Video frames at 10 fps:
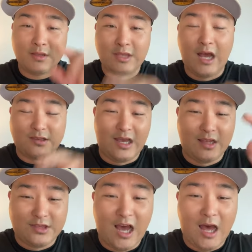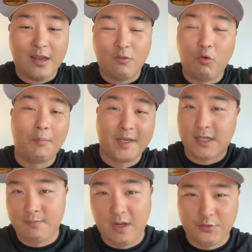Dot dot dot will
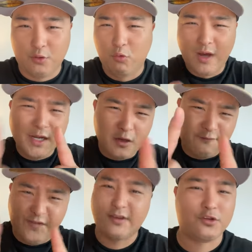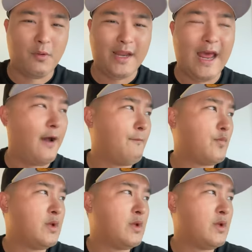become nothing. What are you facing right now?